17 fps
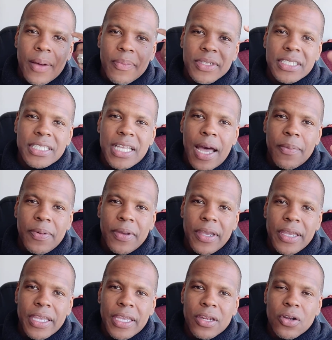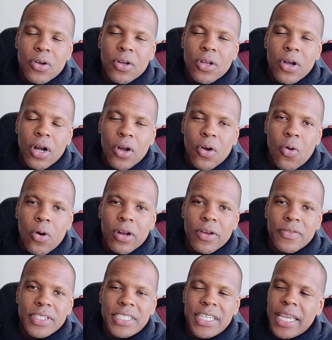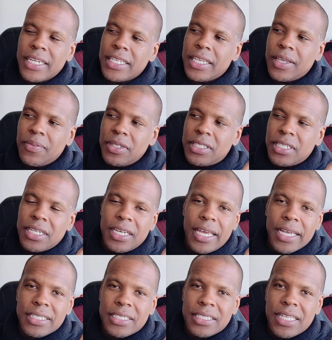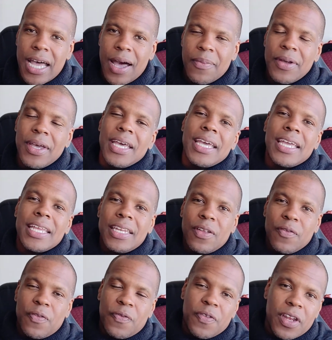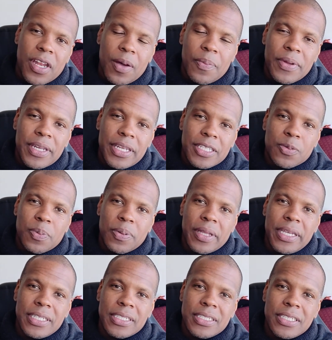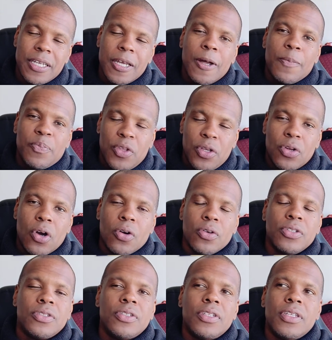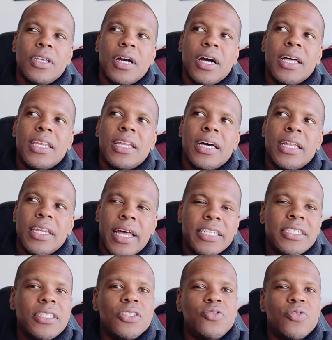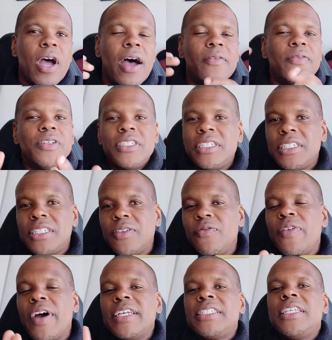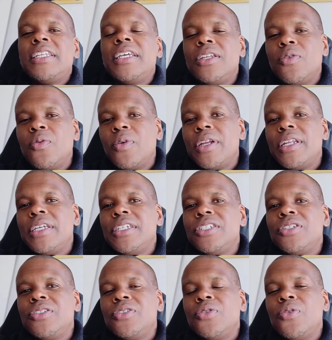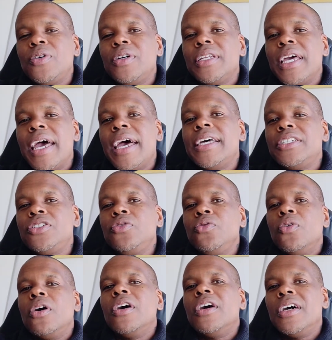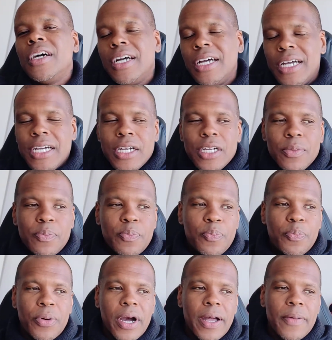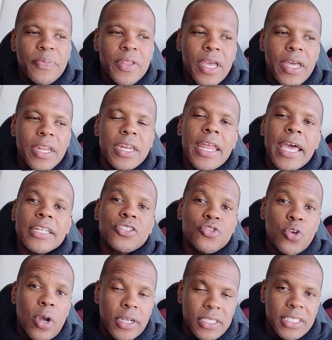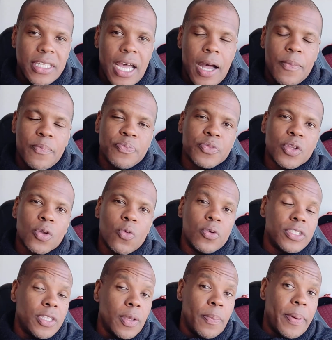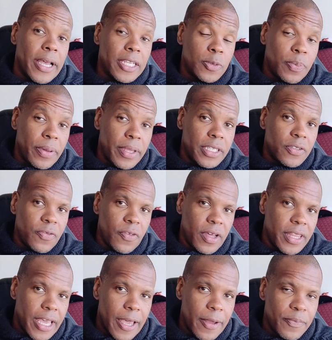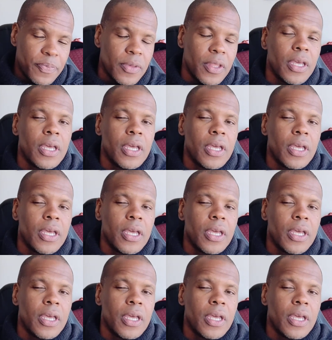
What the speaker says: I'm going to stop here, get a quarter of a tank to get me to the next stop, and then fill up in this place. Unless the driver is invested into what it is you're doing as you are. But Internet Truckstop was the best place for that.